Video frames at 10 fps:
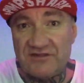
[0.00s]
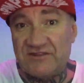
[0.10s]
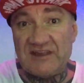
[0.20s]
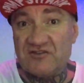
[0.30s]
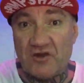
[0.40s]

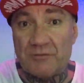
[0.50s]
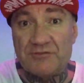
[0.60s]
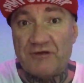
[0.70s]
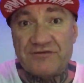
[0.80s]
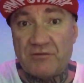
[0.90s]
dick dropped
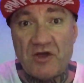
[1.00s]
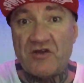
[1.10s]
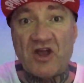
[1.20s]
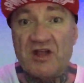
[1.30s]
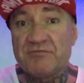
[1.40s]
off
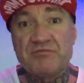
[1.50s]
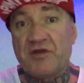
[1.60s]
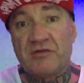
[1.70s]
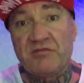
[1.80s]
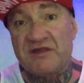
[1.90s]
tomorrow, I'd
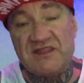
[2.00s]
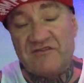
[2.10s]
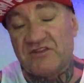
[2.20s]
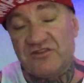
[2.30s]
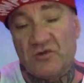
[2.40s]
probably
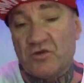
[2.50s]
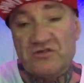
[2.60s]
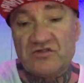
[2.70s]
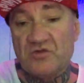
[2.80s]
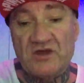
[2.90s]
never
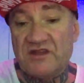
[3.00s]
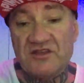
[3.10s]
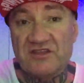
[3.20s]
talk to